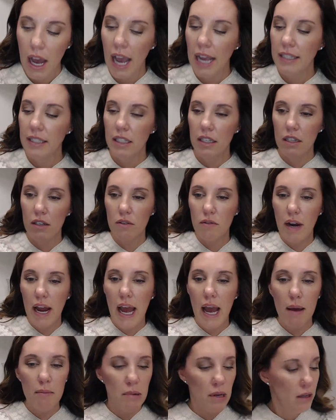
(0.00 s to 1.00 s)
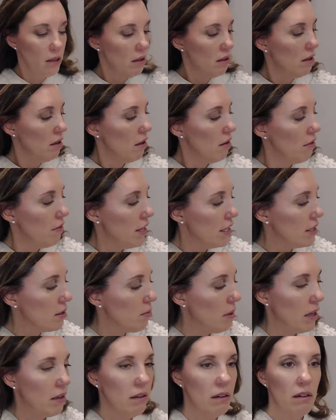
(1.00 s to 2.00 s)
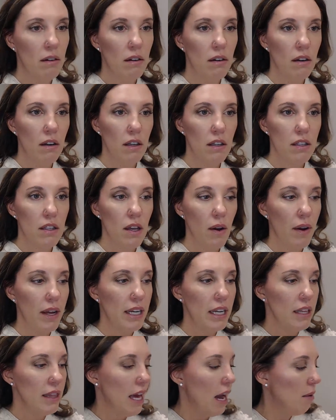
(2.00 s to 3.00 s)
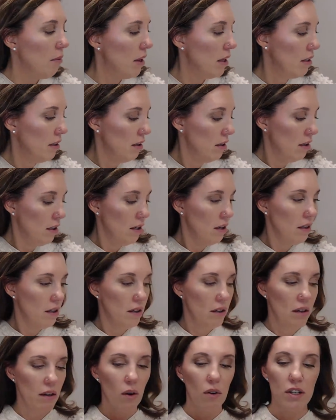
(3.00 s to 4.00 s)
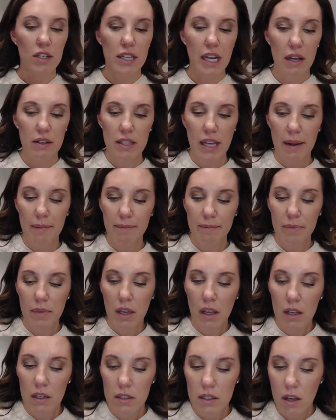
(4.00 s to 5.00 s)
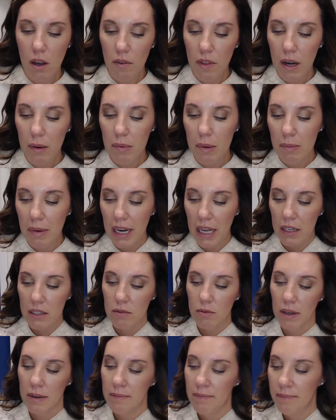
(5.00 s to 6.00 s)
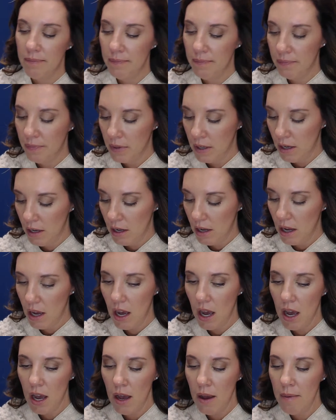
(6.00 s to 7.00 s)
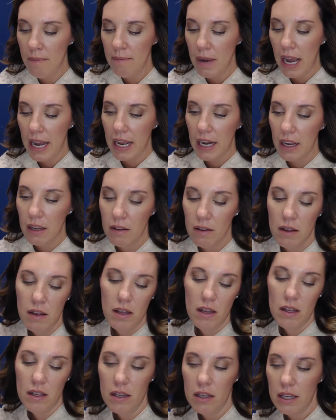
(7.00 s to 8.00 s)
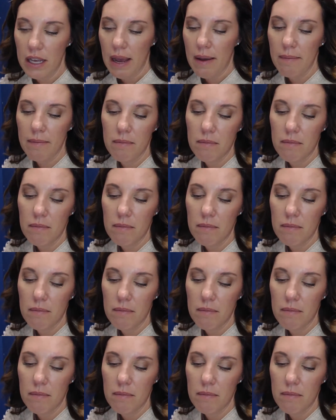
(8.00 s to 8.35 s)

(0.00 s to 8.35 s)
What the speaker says: didn't grab this one, so I need that one, orange calcite. So that'll be my next one. I gotta, yeah.